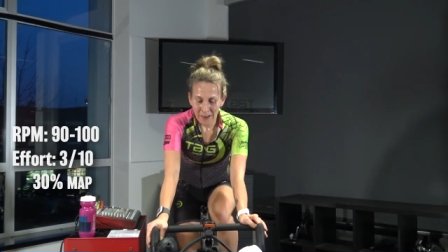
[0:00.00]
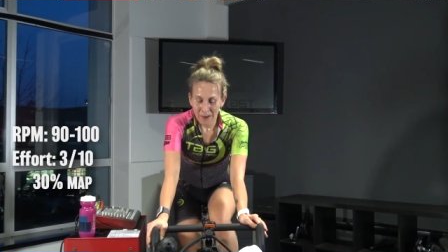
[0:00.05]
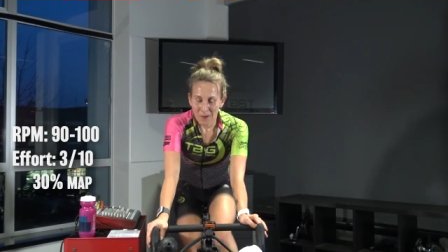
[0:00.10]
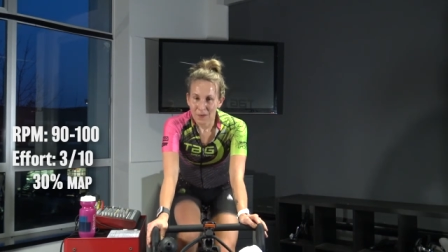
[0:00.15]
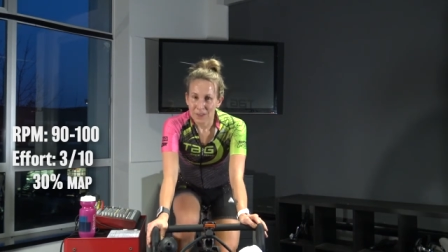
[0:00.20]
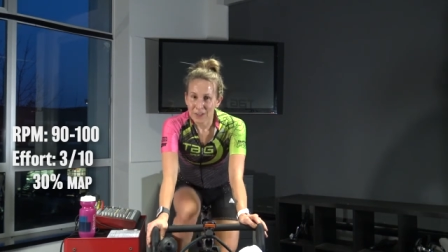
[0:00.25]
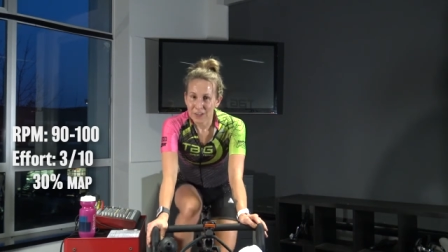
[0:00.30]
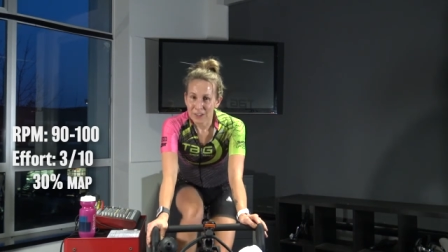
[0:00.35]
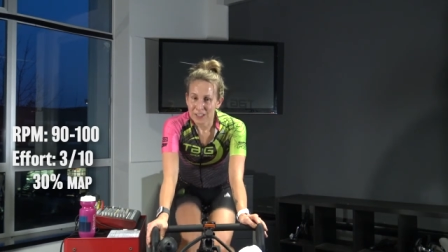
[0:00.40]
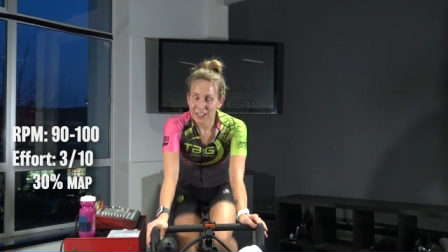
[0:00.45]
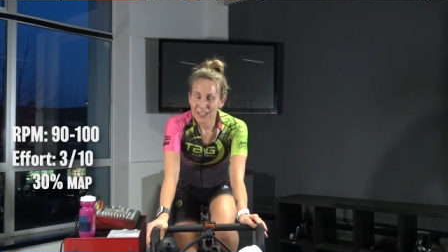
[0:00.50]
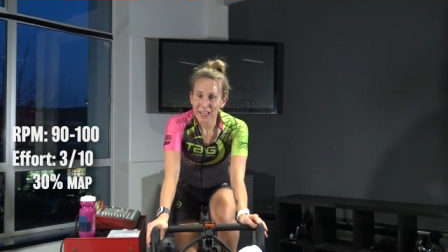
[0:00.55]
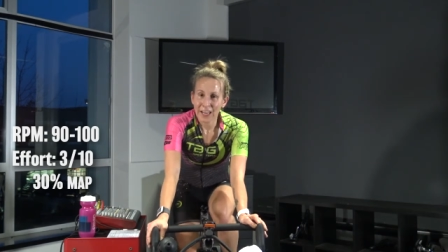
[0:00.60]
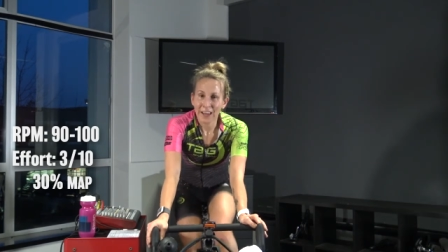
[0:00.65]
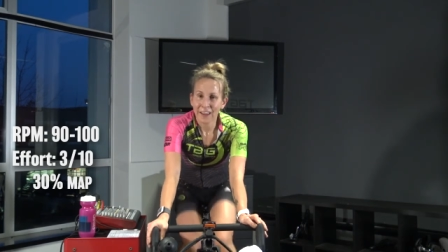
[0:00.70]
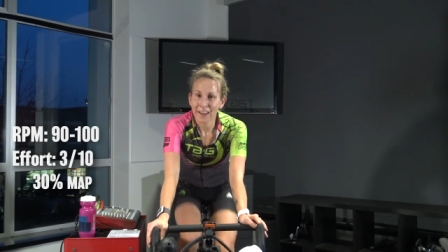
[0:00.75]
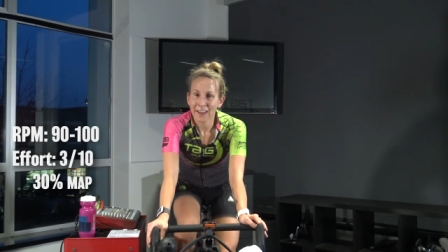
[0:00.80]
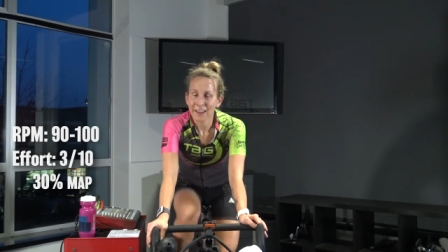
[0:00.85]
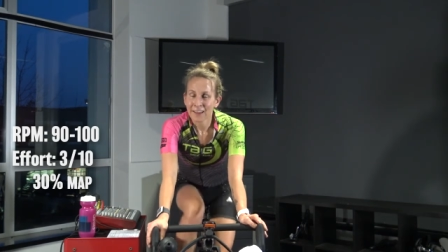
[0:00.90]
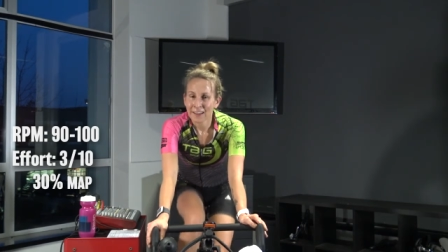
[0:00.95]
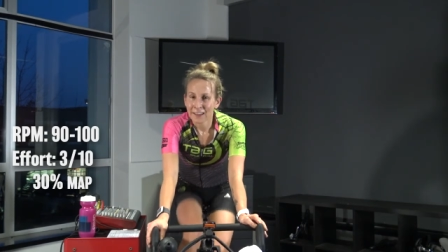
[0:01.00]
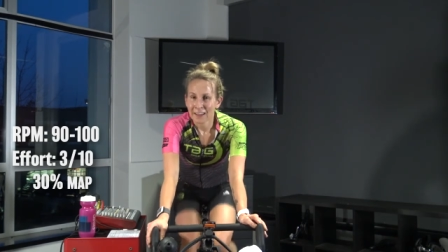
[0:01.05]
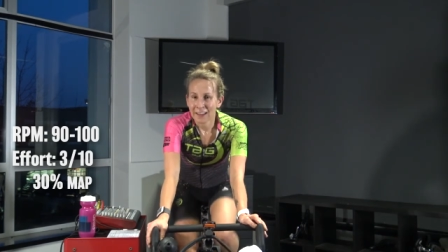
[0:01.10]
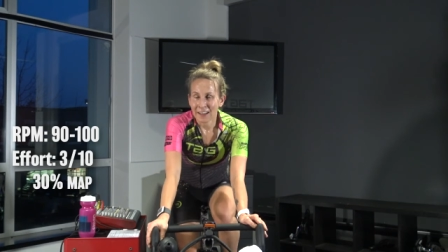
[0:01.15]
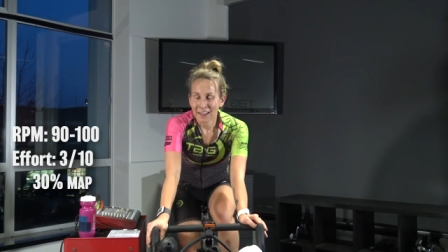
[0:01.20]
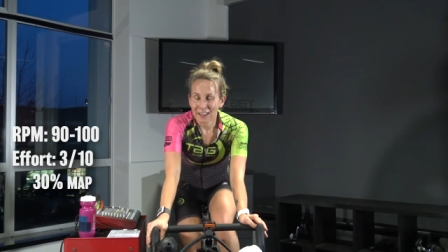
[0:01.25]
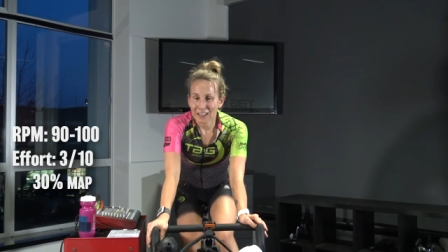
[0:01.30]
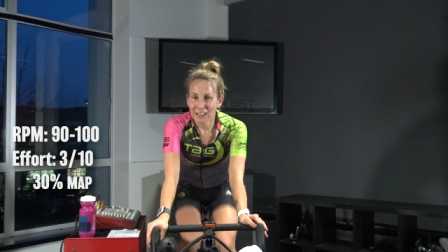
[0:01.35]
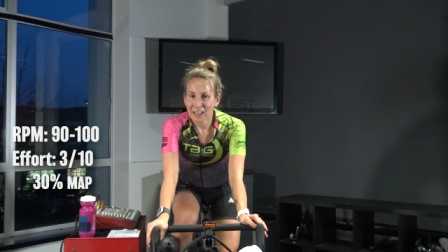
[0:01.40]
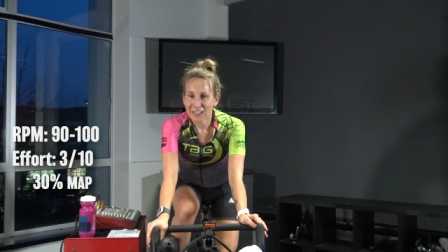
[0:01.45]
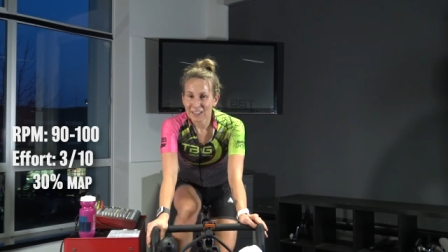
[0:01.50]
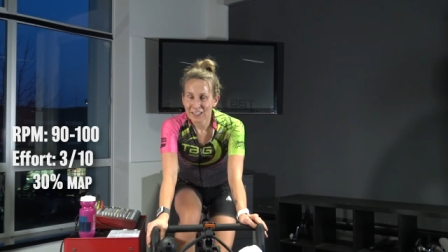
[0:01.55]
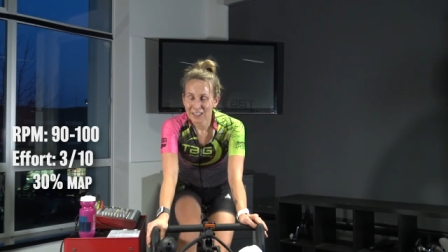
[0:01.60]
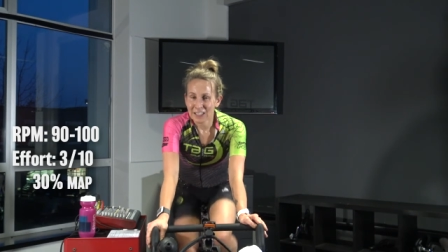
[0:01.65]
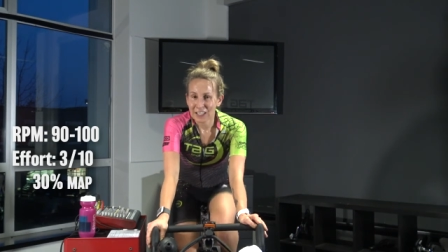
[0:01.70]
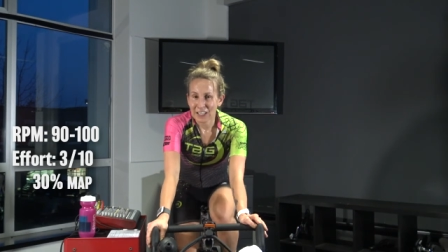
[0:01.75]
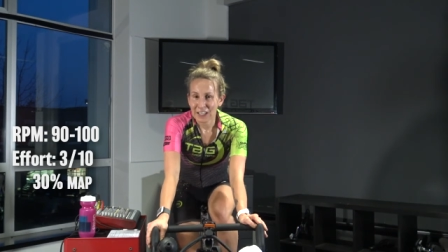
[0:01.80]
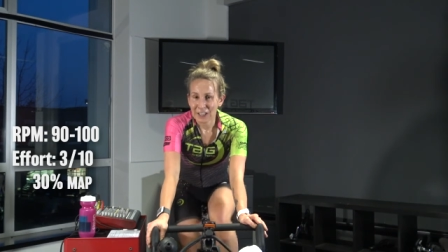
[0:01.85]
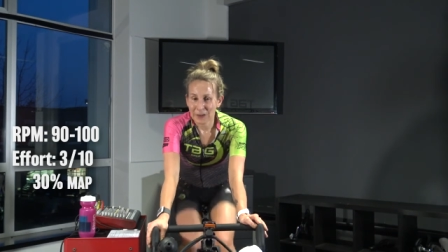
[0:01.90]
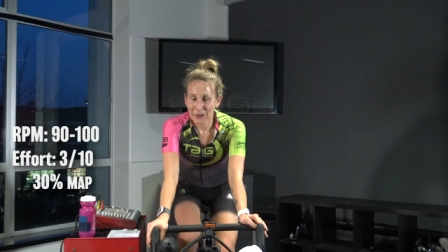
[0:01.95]
When there's lots
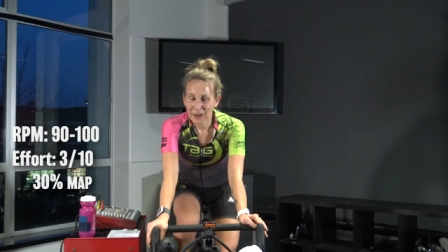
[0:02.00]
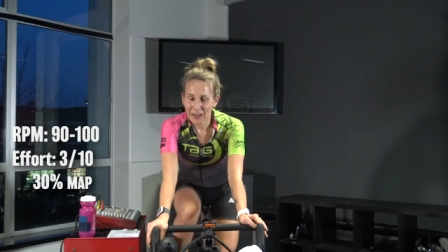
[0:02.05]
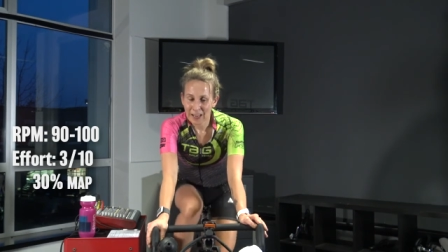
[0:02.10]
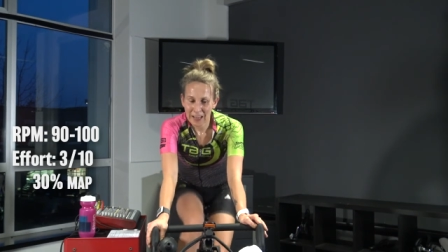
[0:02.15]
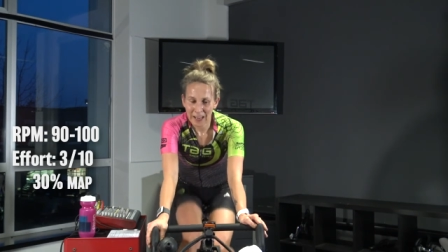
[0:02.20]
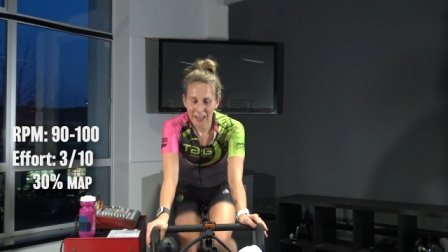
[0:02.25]
to do,